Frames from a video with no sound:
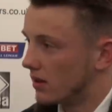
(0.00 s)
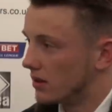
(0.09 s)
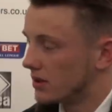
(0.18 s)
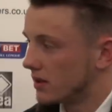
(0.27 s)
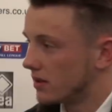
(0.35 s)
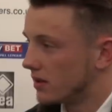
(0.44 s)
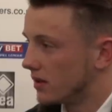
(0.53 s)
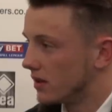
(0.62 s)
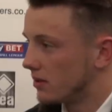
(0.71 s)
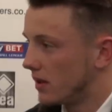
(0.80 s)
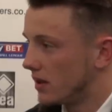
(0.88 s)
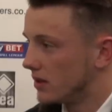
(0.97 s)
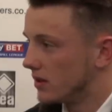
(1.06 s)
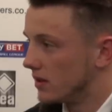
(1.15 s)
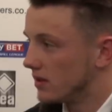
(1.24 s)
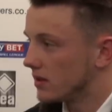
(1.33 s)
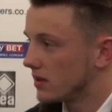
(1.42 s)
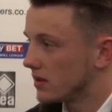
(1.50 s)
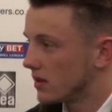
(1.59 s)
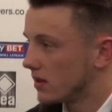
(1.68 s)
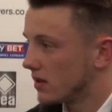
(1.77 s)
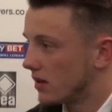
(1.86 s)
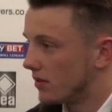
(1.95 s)
got a chance under this manager and it's
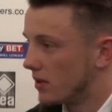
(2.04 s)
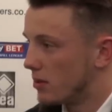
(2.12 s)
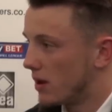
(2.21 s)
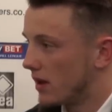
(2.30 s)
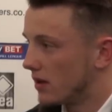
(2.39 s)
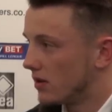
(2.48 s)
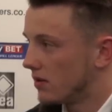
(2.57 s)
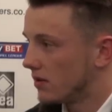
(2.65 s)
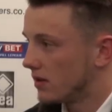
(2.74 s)
hopefully paying off.